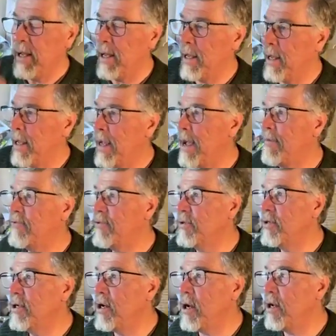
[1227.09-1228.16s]

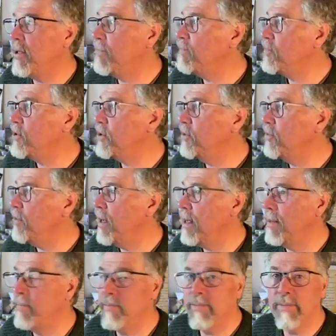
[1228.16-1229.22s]
after it all
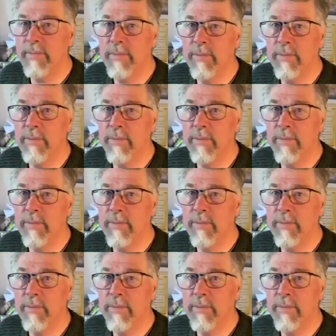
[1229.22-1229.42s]
to